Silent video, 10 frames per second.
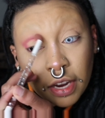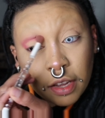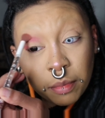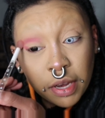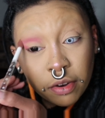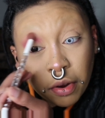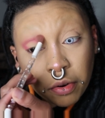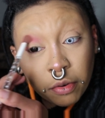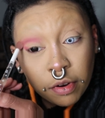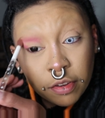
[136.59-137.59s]
any
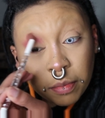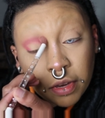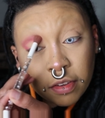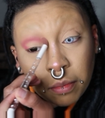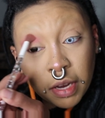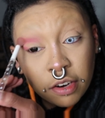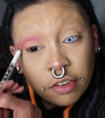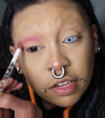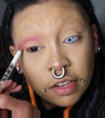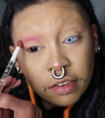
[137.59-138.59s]
background noise because I'm
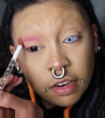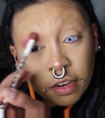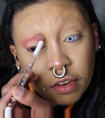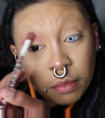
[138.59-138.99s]
actually listening